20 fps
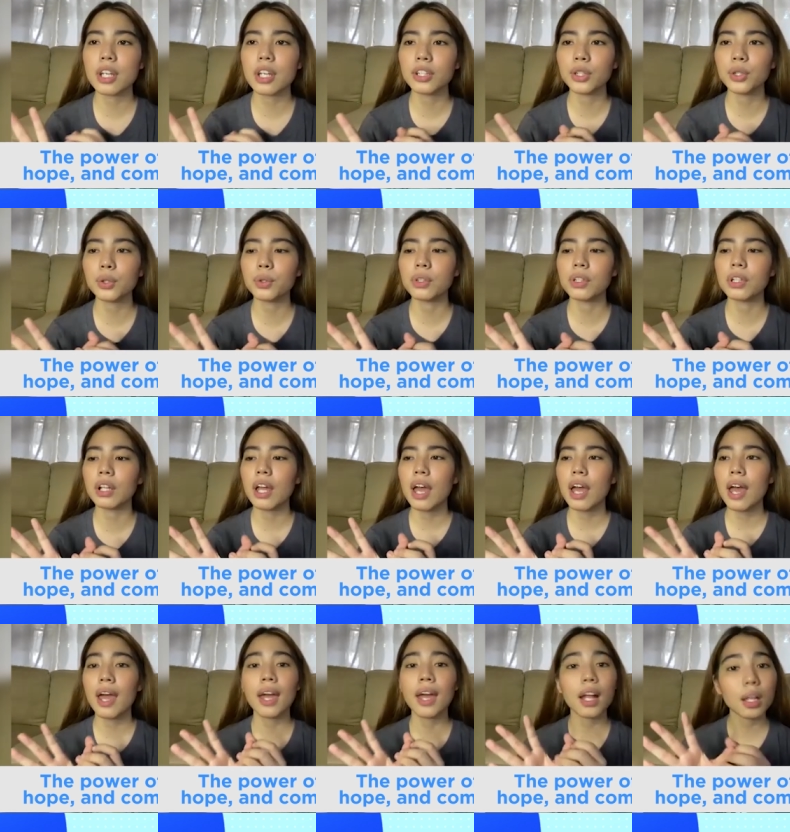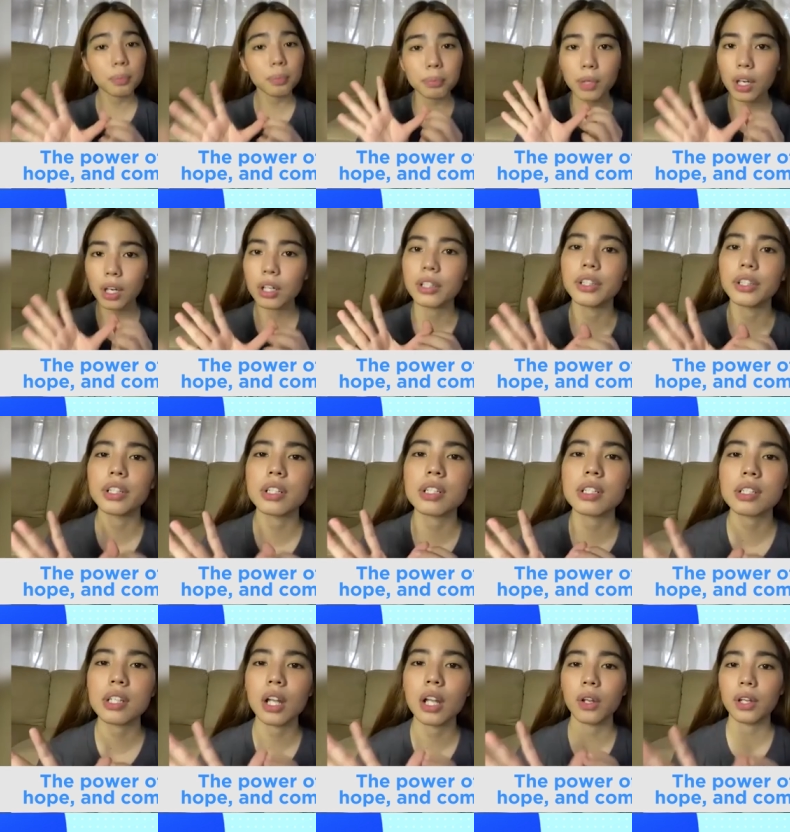and you'll help others
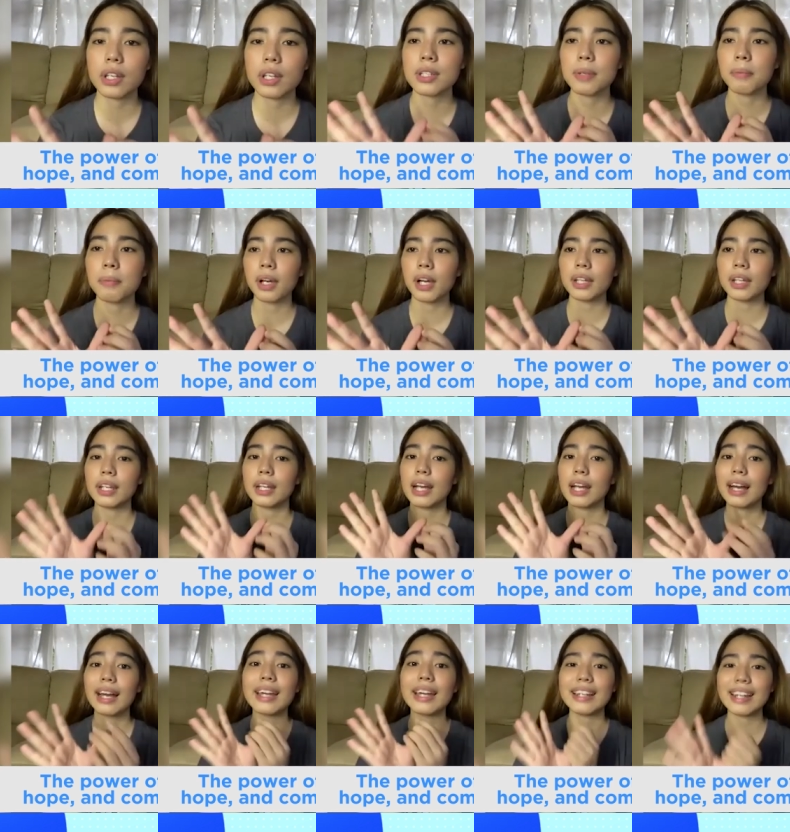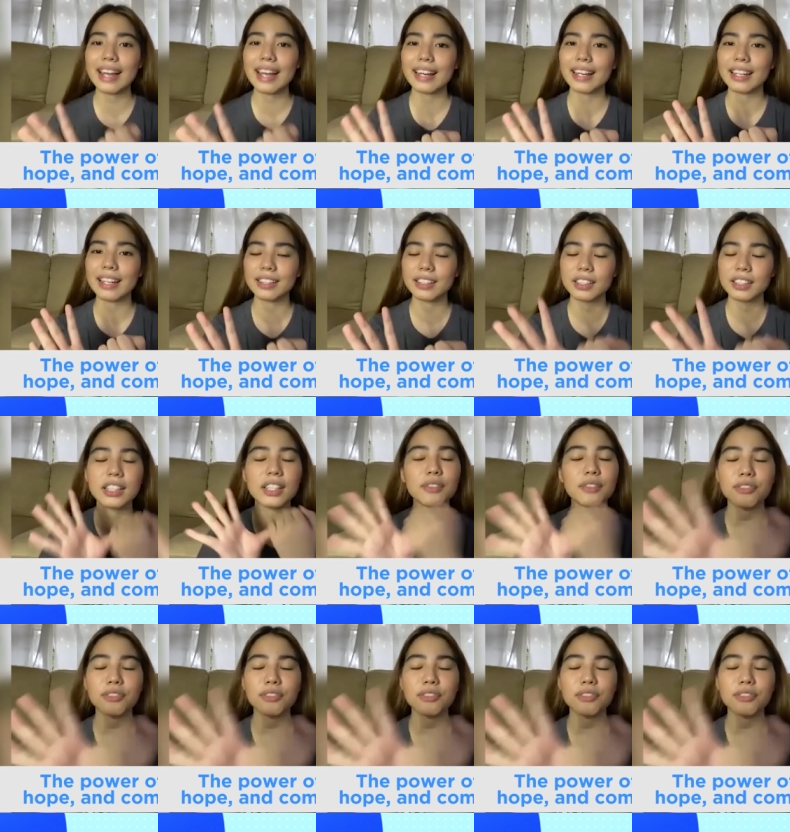lalo na sila nangangailangan. Give